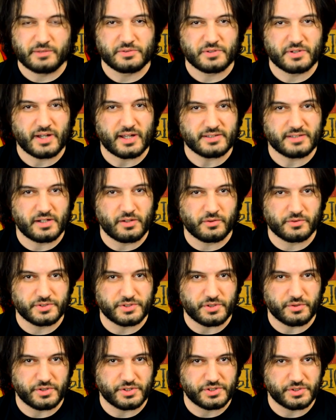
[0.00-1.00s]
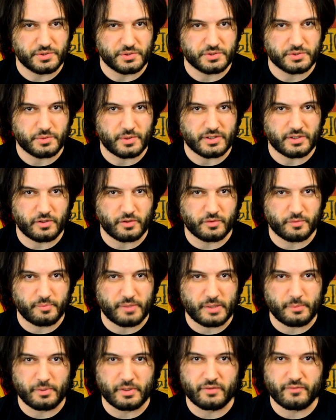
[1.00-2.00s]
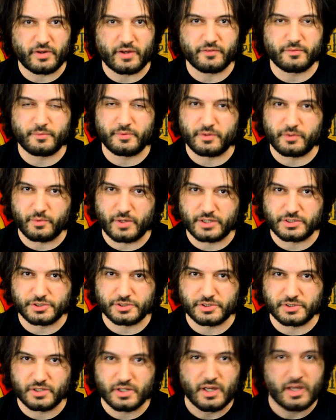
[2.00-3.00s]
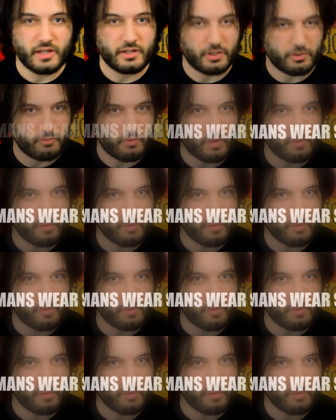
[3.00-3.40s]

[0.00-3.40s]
Now to cut a long story short, quite a lot of people have asked me the question, did